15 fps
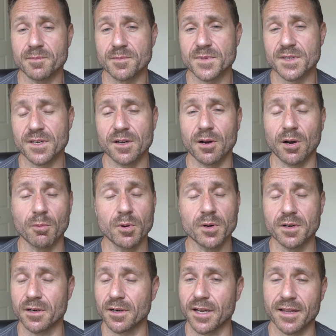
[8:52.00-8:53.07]
So I
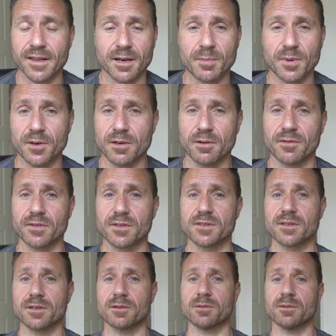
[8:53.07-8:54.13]
wouldn't let that put you off at
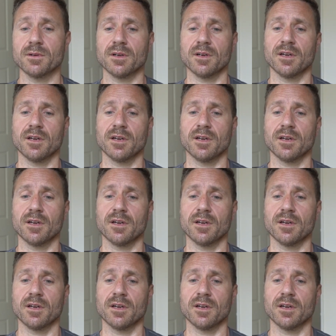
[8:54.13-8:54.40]
all.